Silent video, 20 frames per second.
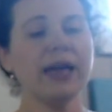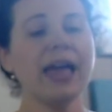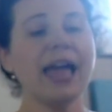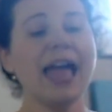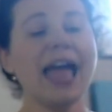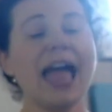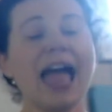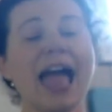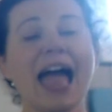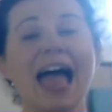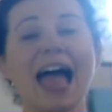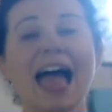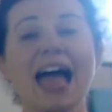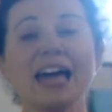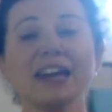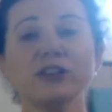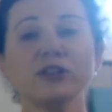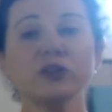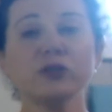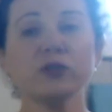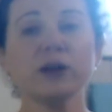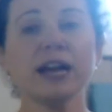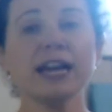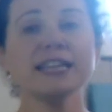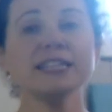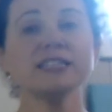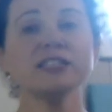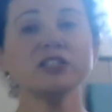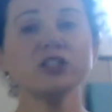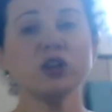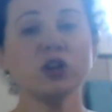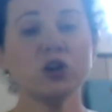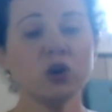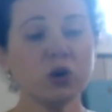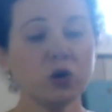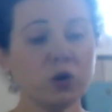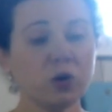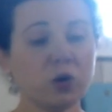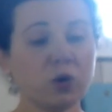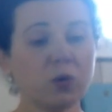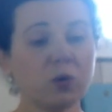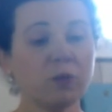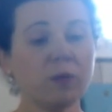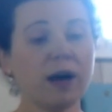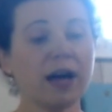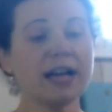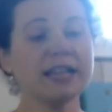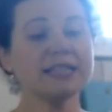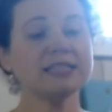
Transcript: Had Christ, who once